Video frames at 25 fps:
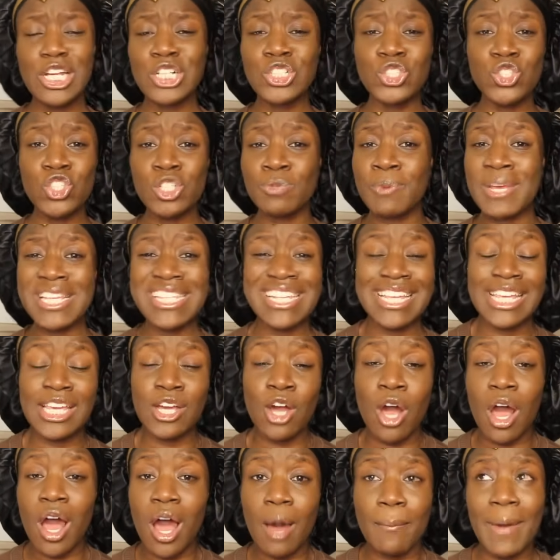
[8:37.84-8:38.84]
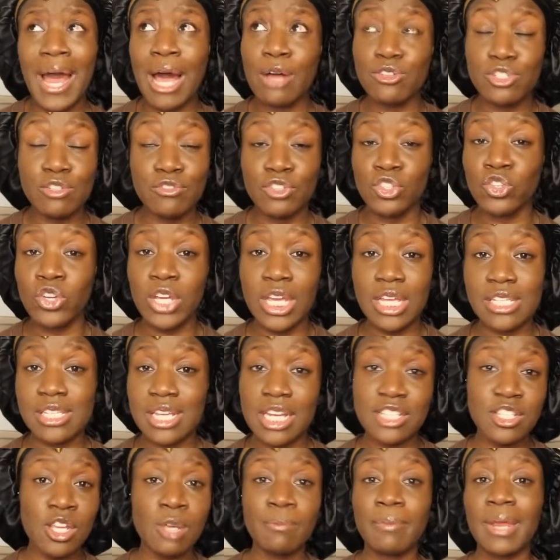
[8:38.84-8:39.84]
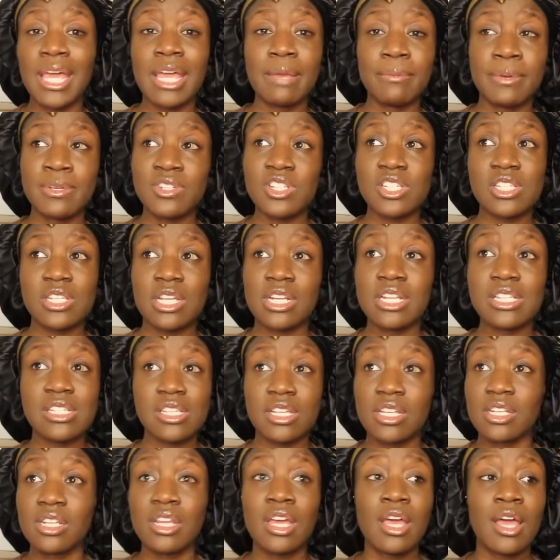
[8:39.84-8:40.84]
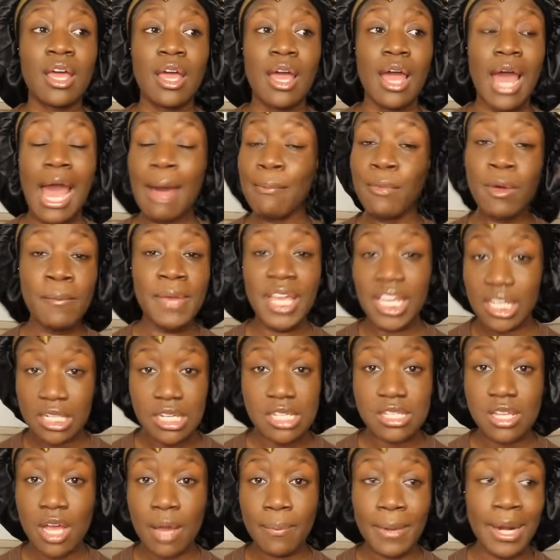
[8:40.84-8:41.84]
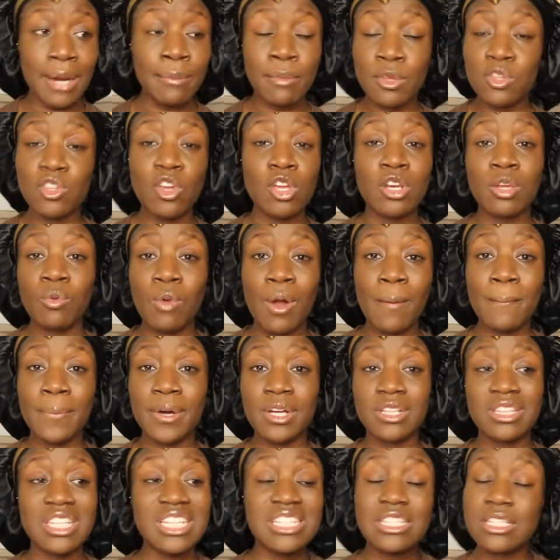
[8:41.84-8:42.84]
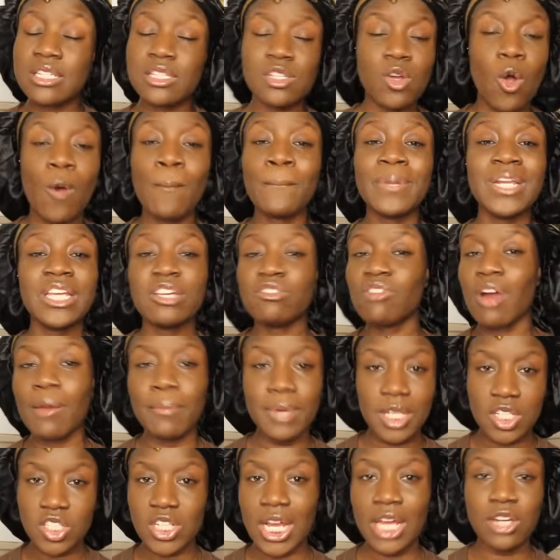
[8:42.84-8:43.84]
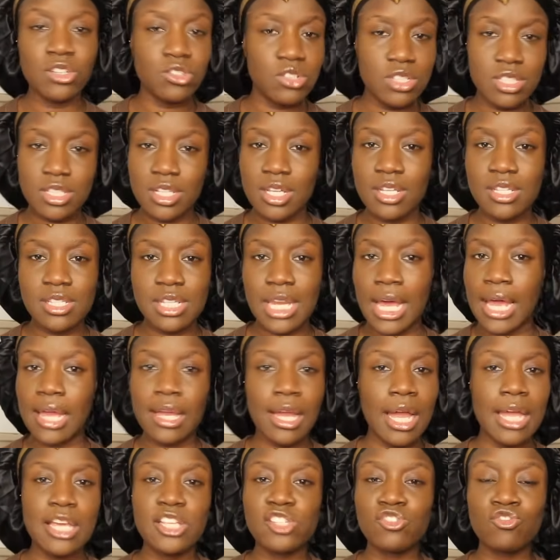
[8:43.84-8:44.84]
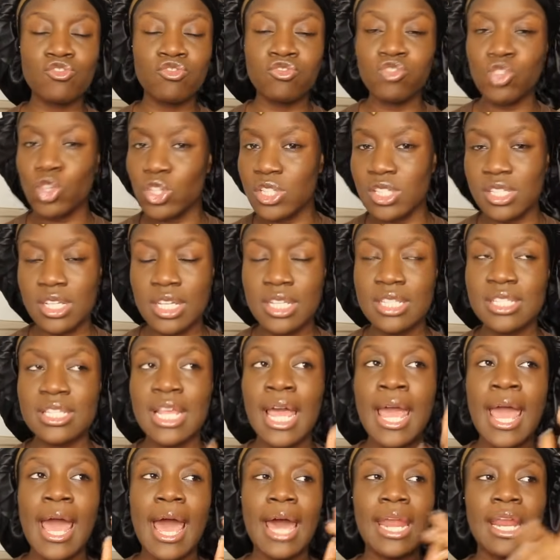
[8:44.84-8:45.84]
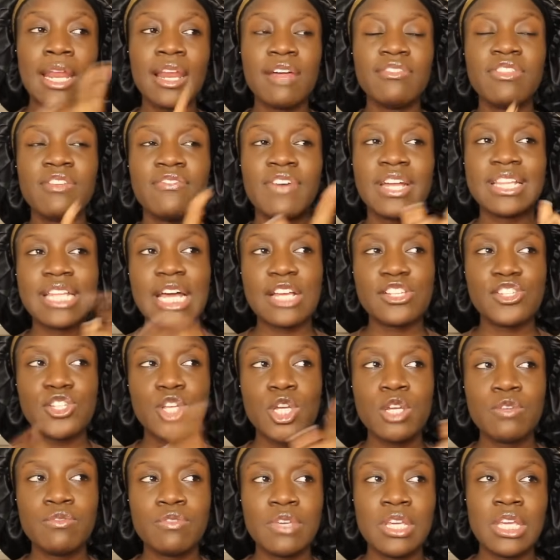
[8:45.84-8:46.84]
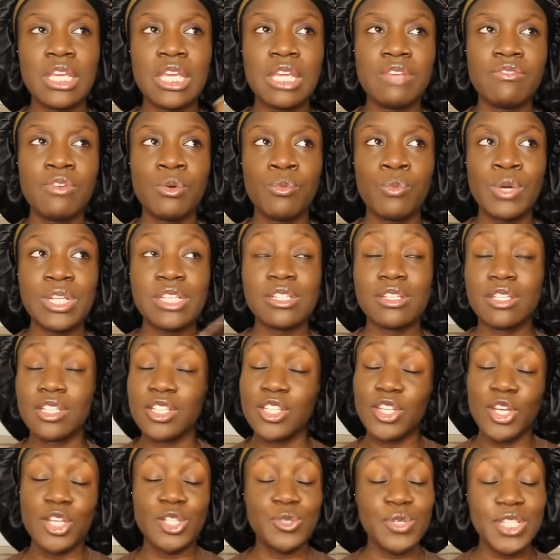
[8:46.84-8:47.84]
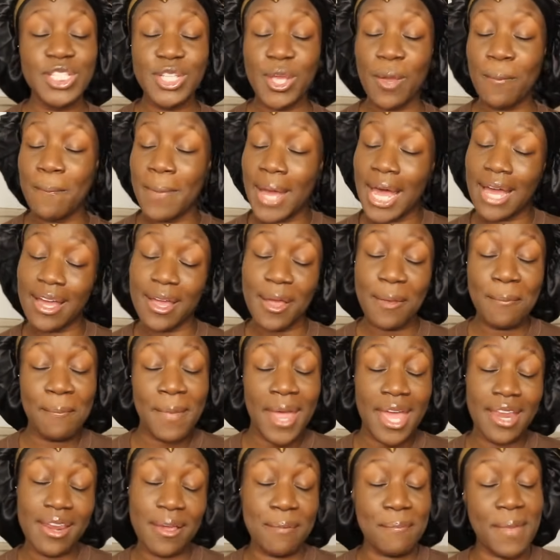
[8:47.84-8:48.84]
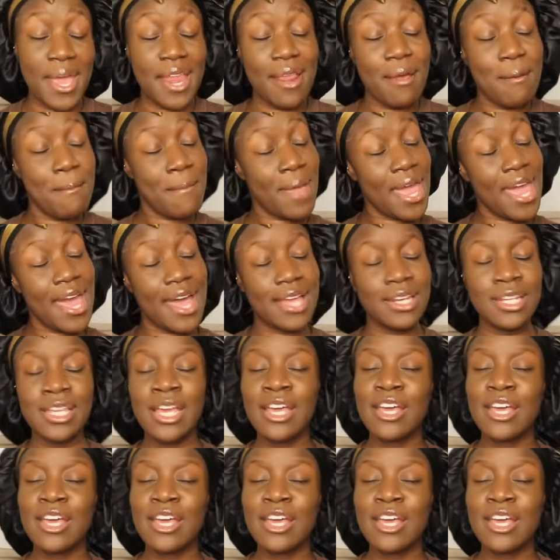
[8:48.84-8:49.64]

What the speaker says: Josh basically got up out of annoyance, and I don't blame him. He just said, listen, I'm not making this up, and I'm not the only one, but this is complete rubbish and nonsense. Like, it's nonsense. And I love the fact that Sophie, even when, you know, she went to go back, her man,